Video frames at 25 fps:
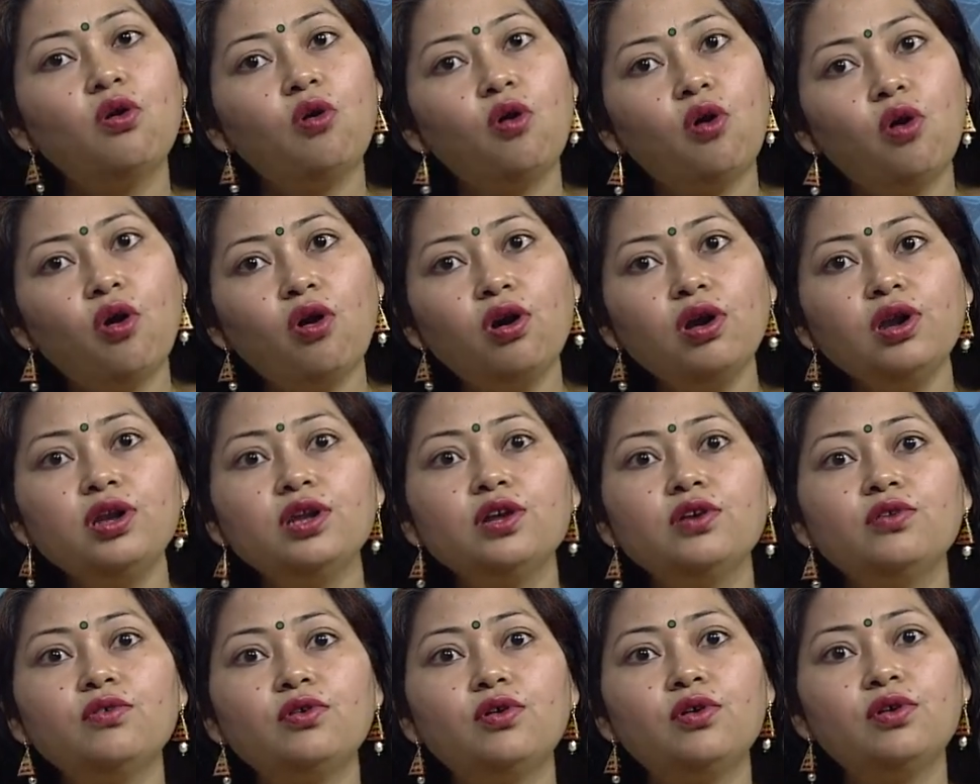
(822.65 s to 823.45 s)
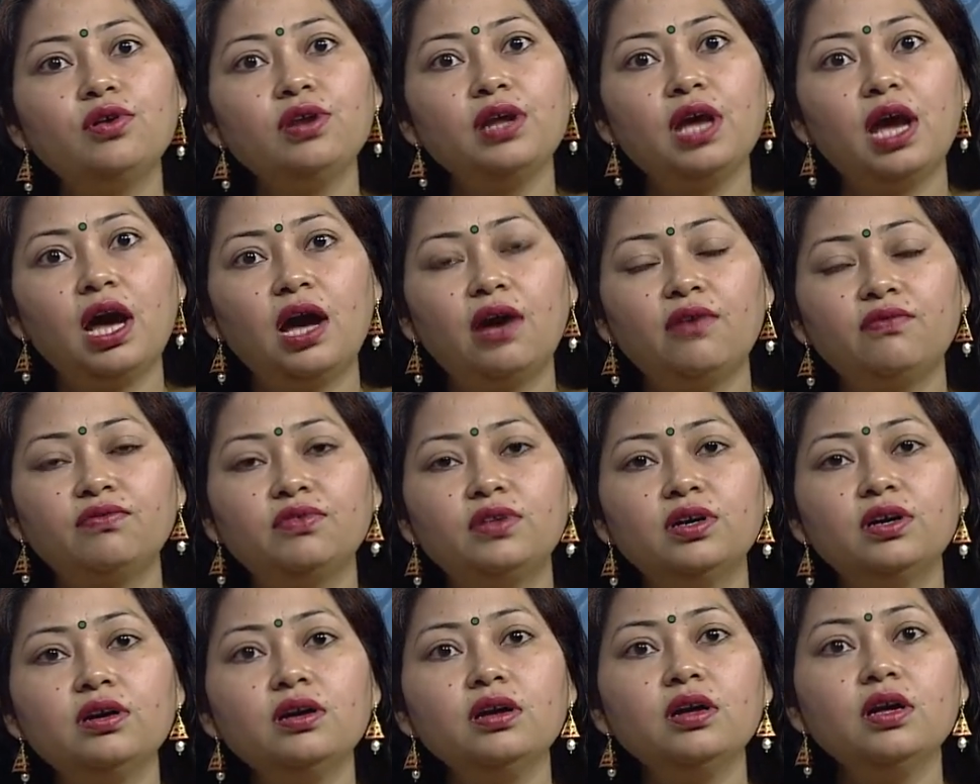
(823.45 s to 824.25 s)
all neuron have
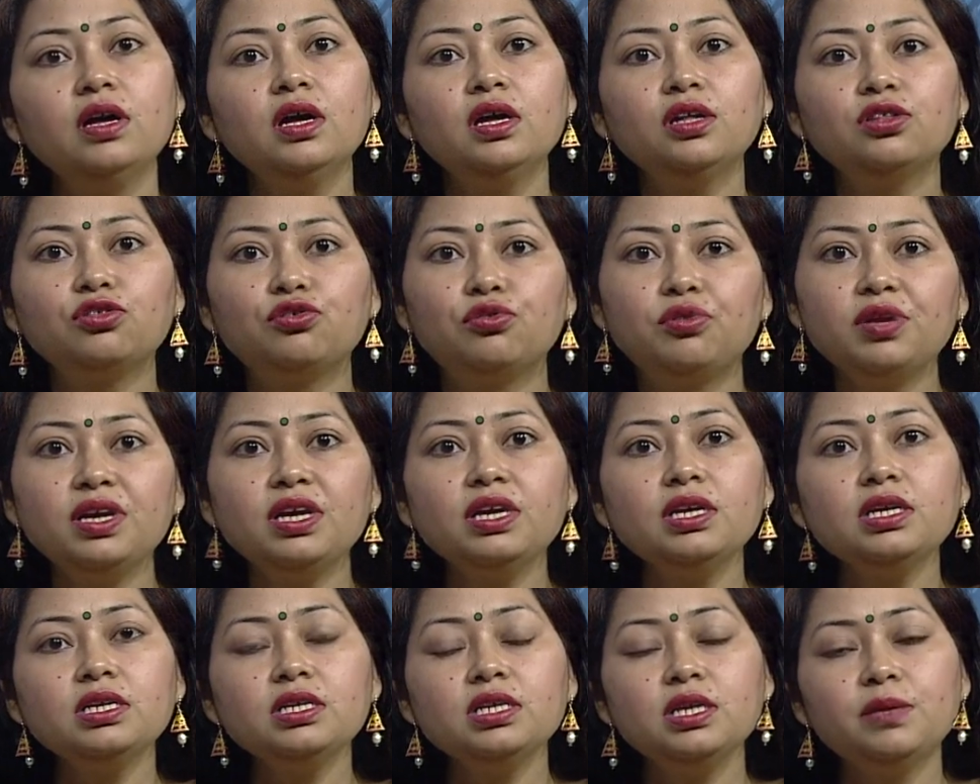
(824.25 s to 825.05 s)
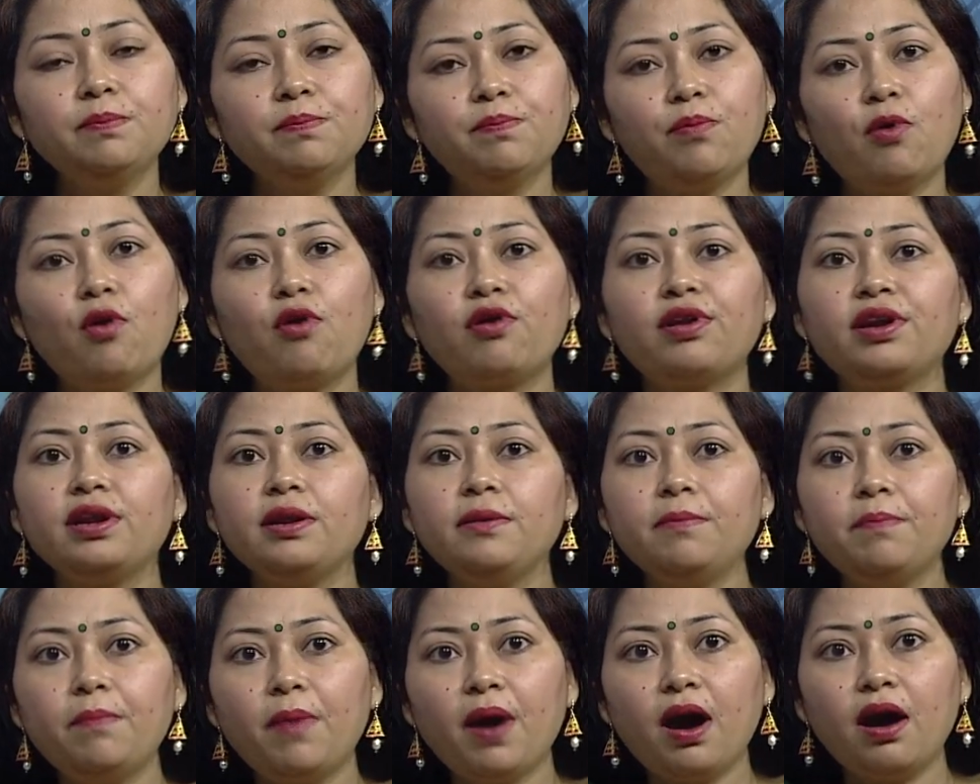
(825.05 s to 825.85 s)
the three
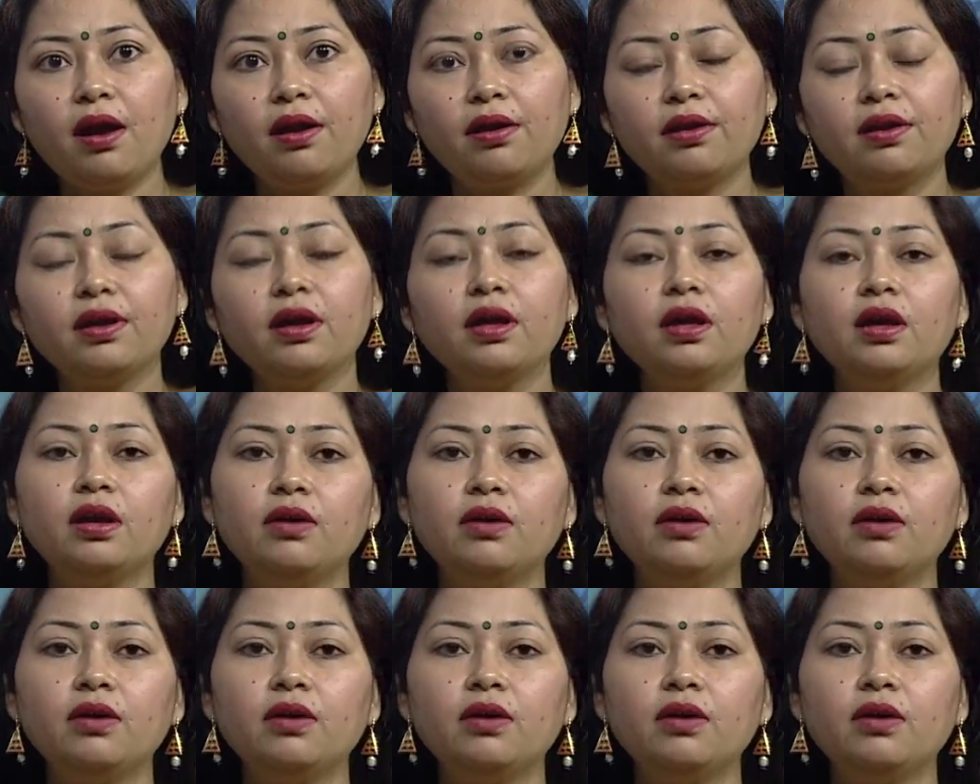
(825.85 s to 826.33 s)
important part.